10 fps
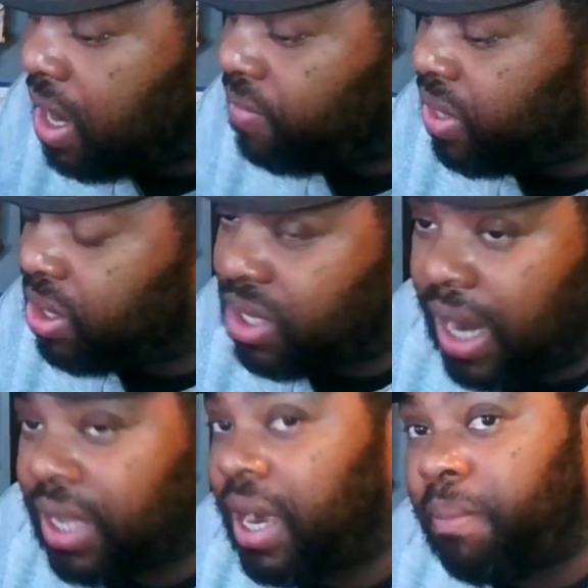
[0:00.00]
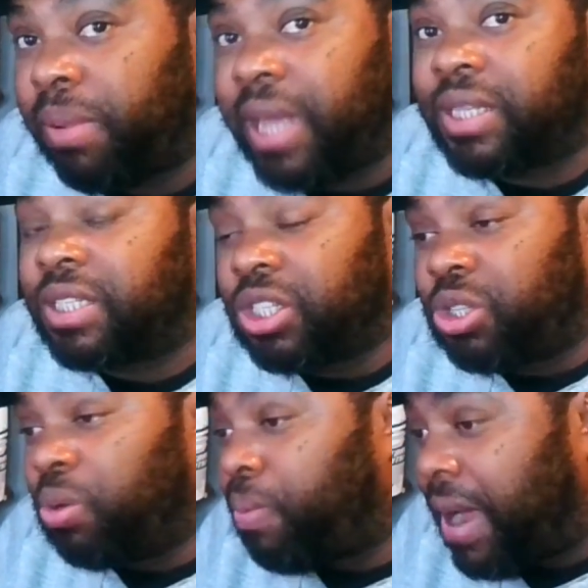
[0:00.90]
Then you start looking at PlayStation
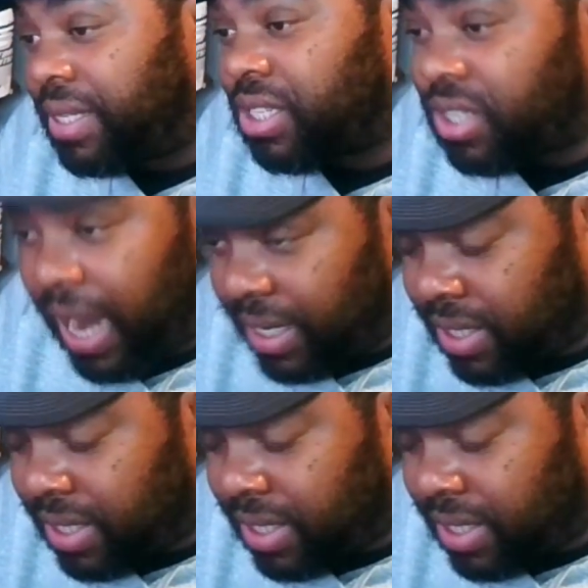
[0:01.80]
2 prices start